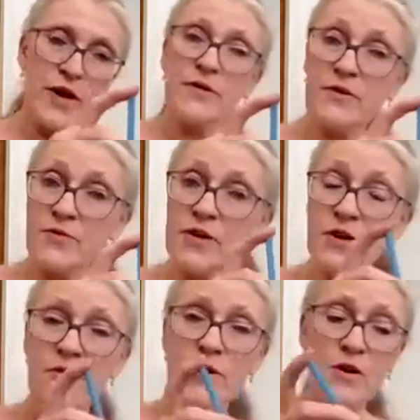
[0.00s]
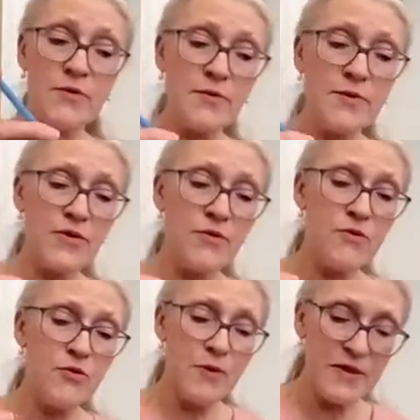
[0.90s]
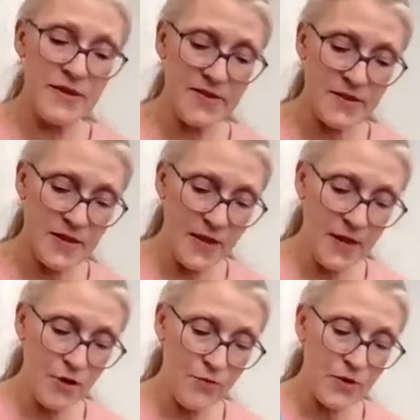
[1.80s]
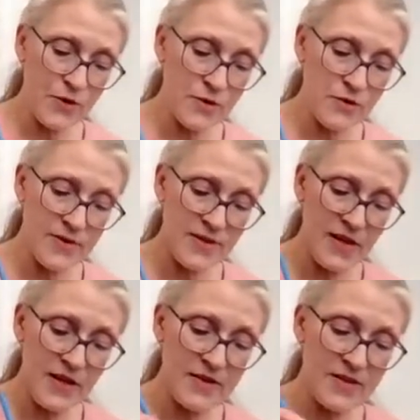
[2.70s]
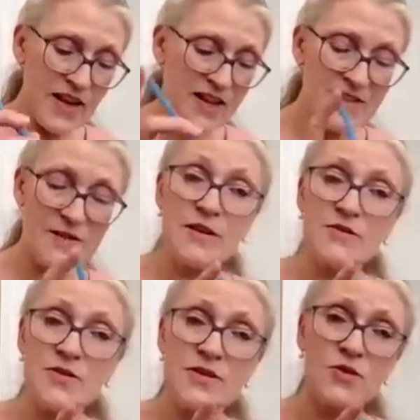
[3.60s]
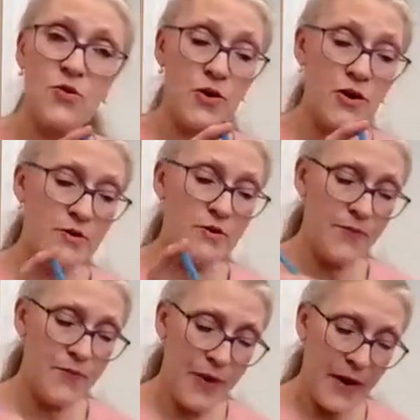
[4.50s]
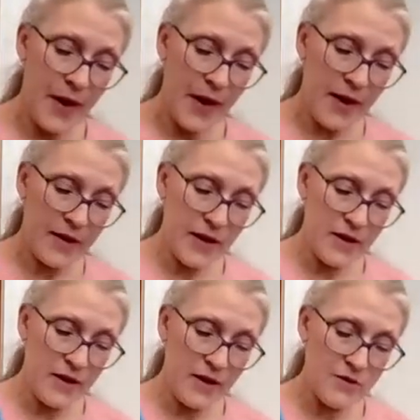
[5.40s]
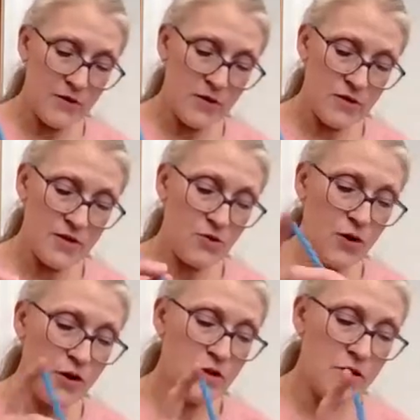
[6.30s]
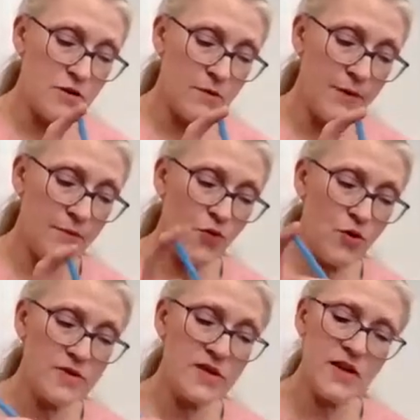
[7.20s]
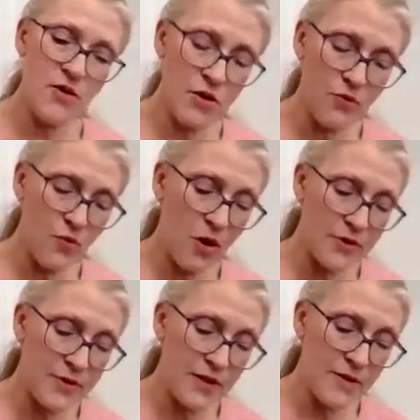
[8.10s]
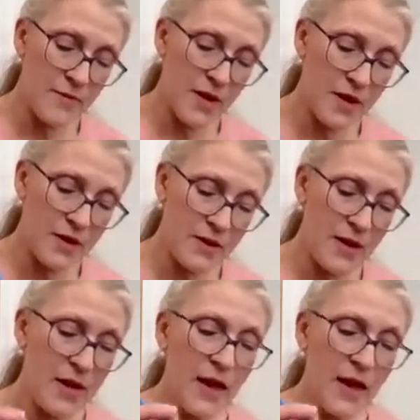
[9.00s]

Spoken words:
Now, we know it already went through, but this is going to help the little seeds kind of stick to the soil and get into the soil a little bit more. So they call it watering them in.